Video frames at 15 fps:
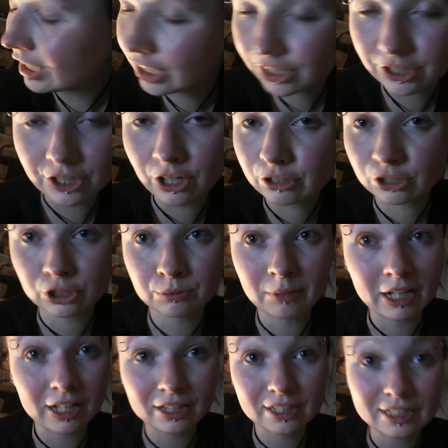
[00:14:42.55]
just
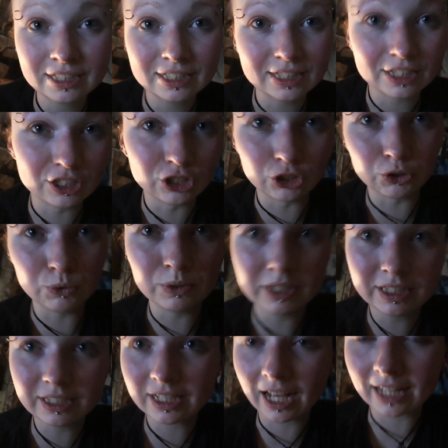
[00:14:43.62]
make a list and do
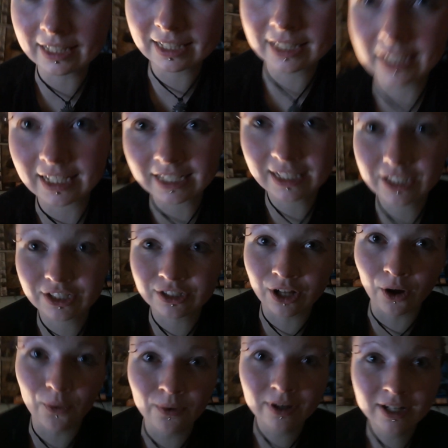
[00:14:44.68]
it kind of thing,
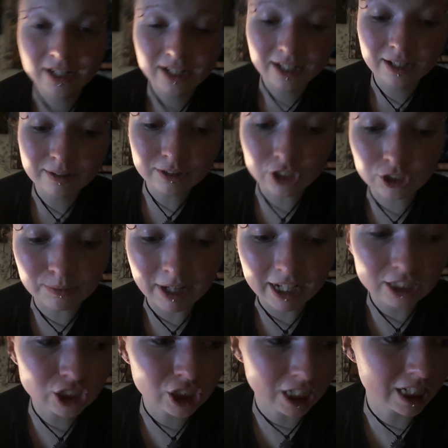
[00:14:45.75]
just
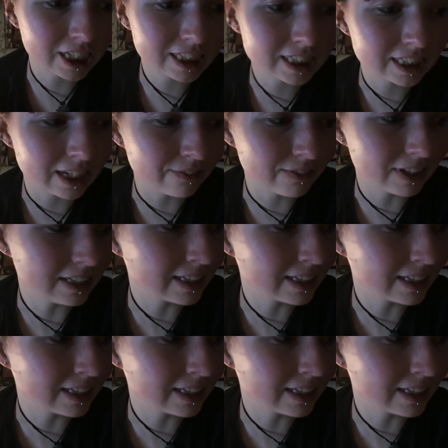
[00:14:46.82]
make a checklist every